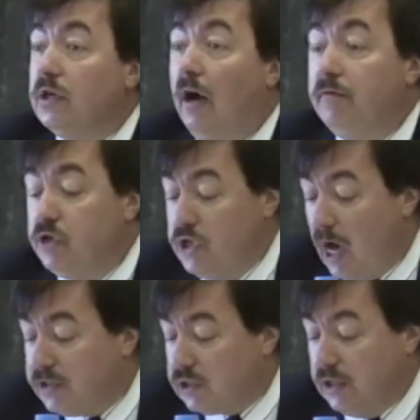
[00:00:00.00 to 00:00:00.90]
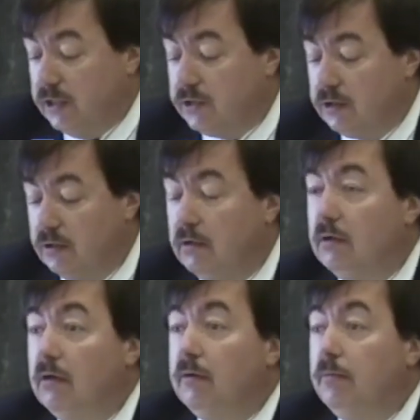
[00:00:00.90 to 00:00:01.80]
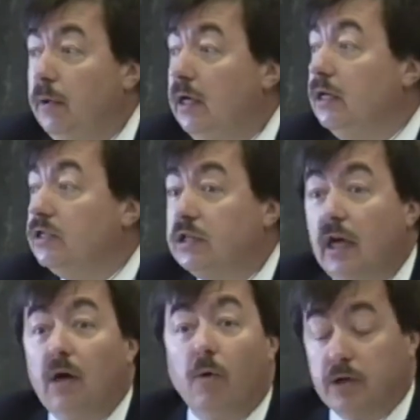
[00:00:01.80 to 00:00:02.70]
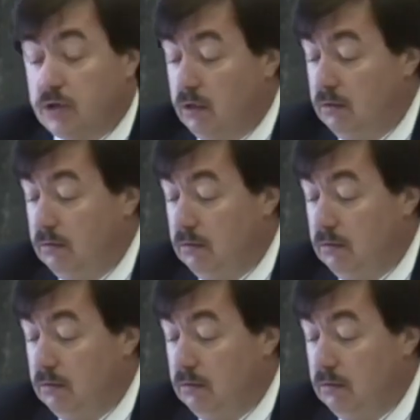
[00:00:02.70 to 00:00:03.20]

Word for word: of justice be distinguished.